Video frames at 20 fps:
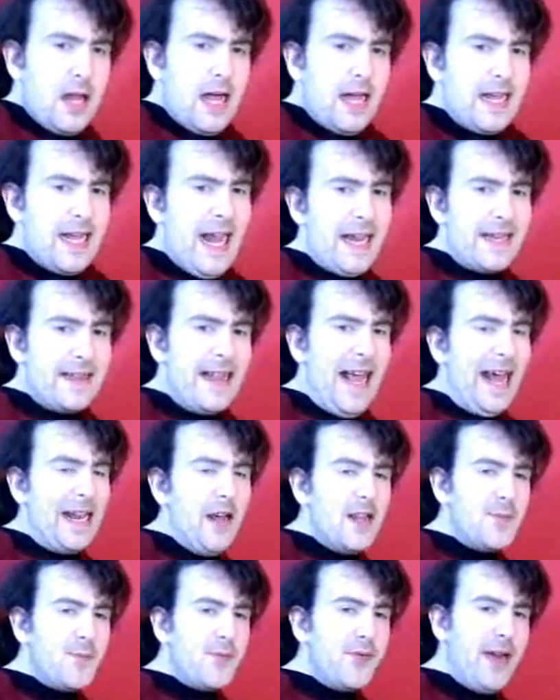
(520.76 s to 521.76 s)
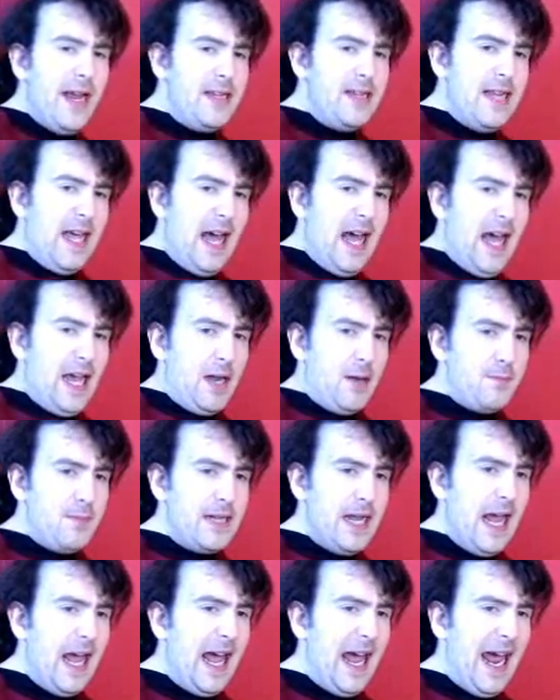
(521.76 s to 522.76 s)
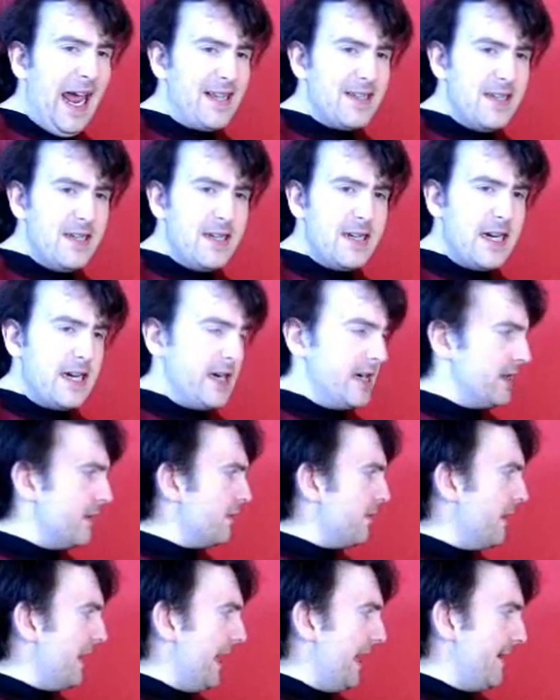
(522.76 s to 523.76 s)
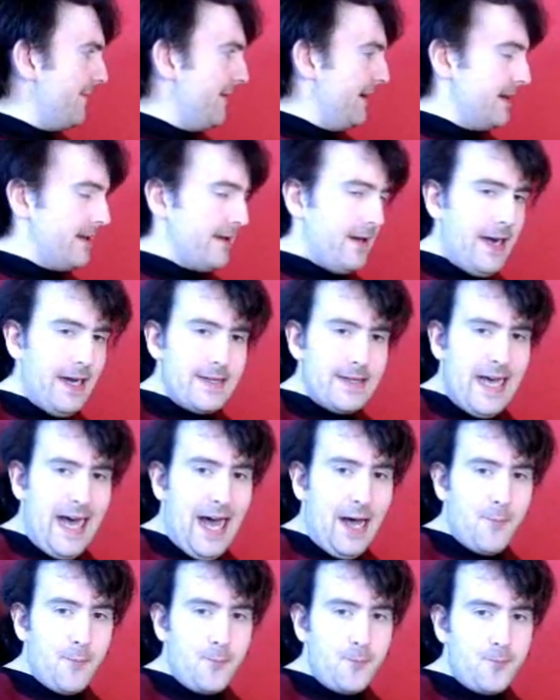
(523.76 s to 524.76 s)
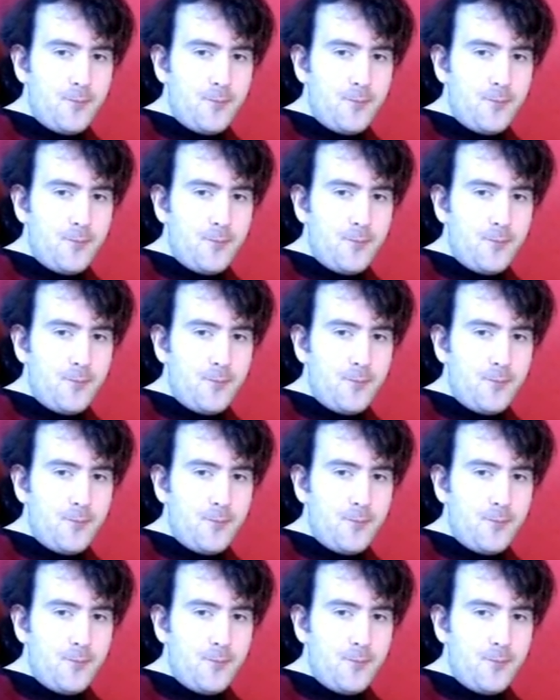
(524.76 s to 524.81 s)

Okay, that looks pretty, but it isn't going to look anything like that.